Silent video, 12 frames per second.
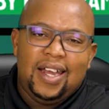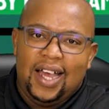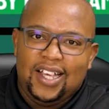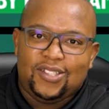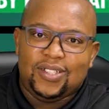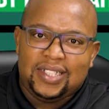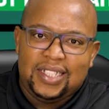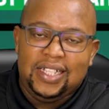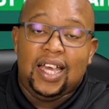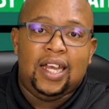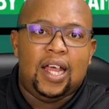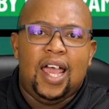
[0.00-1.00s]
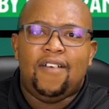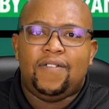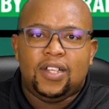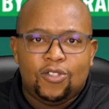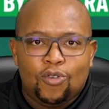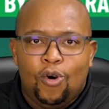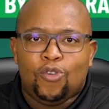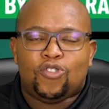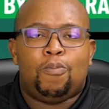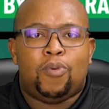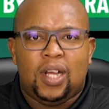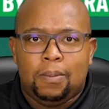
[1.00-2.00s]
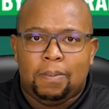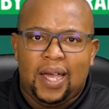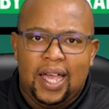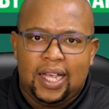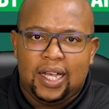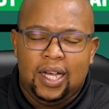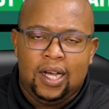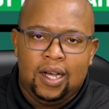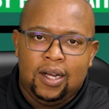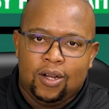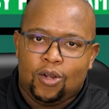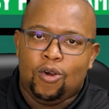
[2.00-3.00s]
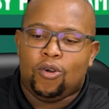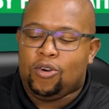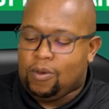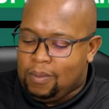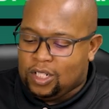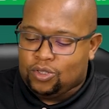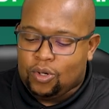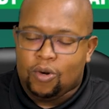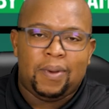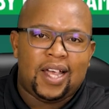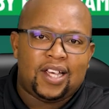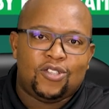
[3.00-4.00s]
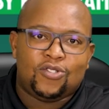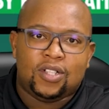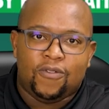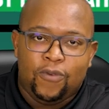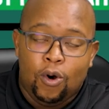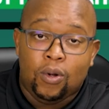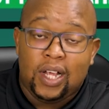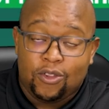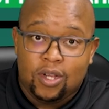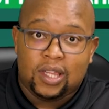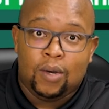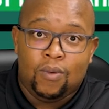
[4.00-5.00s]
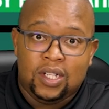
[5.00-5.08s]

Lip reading: nice to see. And having to also bring back Leclerc Majoro back into the fold, I thought that